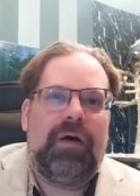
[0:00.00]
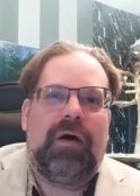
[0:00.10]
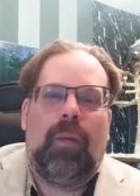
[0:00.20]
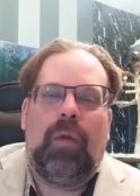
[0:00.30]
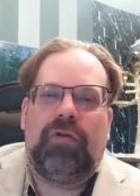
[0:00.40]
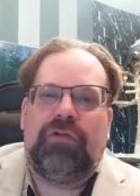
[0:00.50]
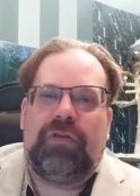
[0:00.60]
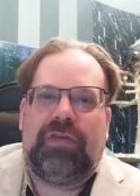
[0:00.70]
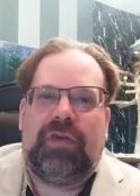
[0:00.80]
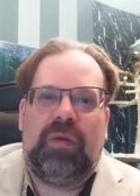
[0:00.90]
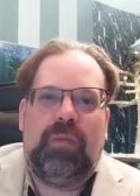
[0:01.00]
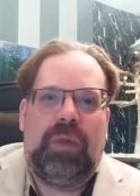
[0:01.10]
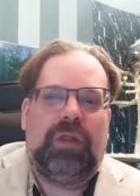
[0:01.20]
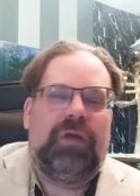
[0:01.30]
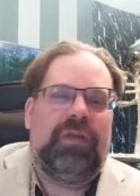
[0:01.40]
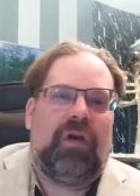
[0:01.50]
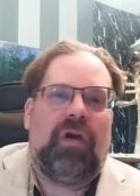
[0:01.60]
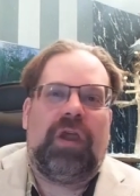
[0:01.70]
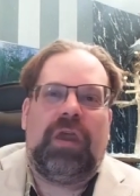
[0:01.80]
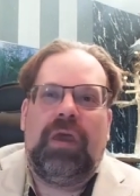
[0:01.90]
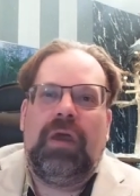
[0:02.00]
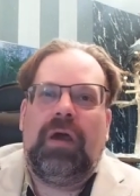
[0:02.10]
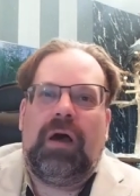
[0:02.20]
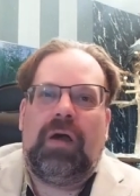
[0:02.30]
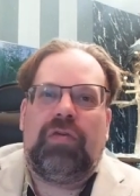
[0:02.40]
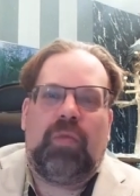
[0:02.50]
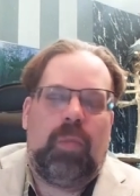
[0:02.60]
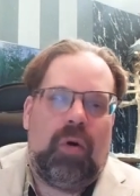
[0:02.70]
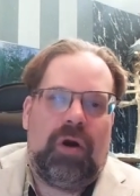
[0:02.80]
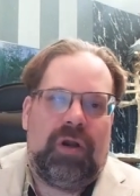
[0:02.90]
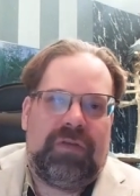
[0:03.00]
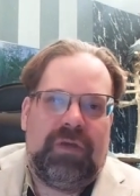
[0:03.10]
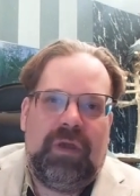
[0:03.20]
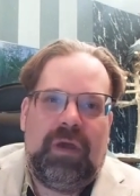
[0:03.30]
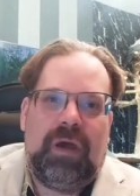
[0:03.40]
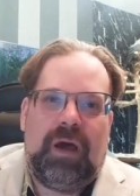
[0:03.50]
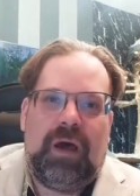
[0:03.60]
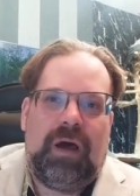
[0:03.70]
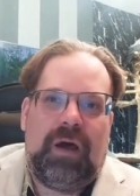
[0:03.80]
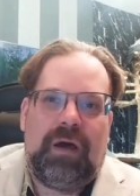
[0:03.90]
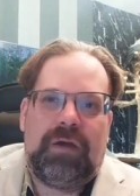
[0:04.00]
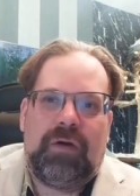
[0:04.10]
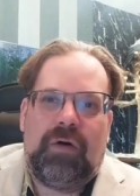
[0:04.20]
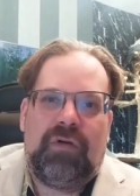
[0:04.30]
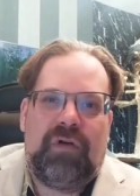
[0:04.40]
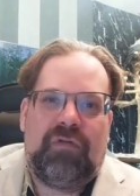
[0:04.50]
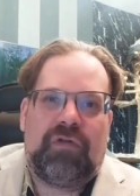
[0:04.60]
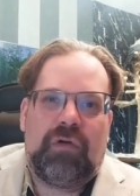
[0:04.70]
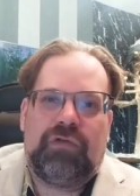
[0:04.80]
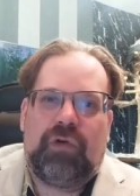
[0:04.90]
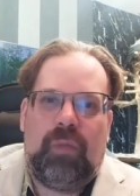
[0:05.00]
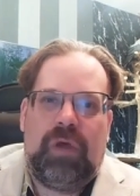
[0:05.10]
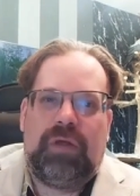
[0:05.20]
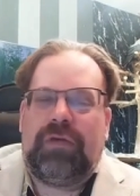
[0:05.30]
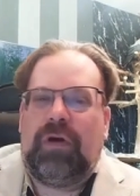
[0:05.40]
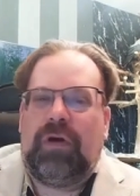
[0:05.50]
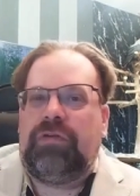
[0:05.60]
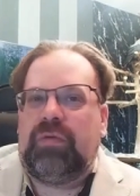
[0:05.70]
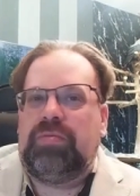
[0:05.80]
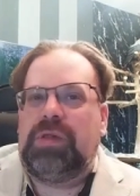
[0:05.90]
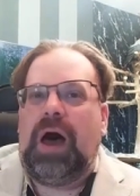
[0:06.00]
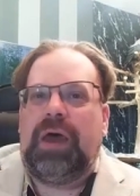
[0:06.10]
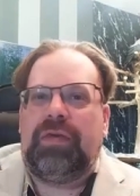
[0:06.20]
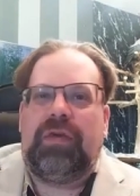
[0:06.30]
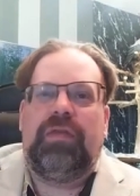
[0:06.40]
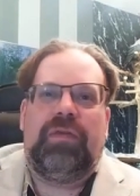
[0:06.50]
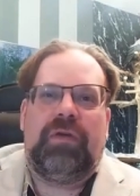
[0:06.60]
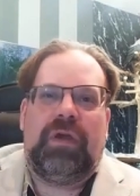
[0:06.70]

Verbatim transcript: emergency military support, you know, of crucial military supplies into